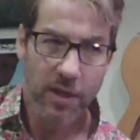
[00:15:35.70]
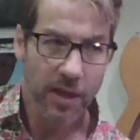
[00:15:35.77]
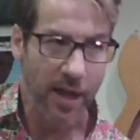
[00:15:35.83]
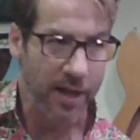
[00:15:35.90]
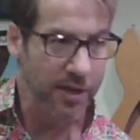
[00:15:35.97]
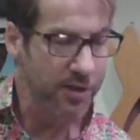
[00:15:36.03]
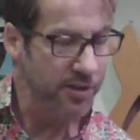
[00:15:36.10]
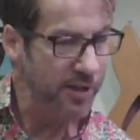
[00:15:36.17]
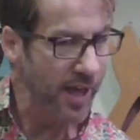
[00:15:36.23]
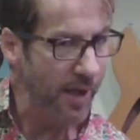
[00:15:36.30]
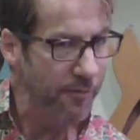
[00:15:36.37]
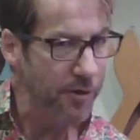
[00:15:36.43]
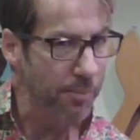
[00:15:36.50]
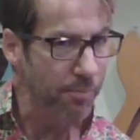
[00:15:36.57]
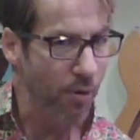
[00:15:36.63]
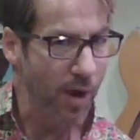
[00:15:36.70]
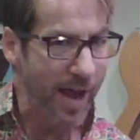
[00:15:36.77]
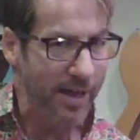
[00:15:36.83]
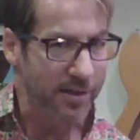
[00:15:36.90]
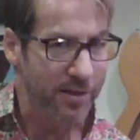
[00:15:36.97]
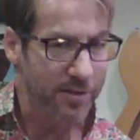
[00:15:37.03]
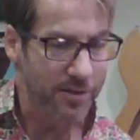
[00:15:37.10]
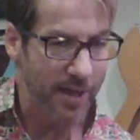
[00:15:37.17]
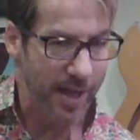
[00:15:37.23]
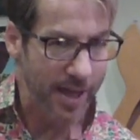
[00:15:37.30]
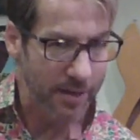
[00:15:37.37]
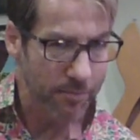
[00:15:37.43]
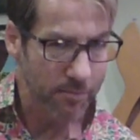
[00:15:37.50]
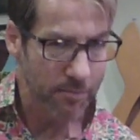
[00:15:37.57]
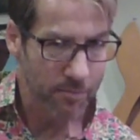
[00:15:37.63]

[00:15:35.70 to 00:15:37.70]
Kind of just have to practice that.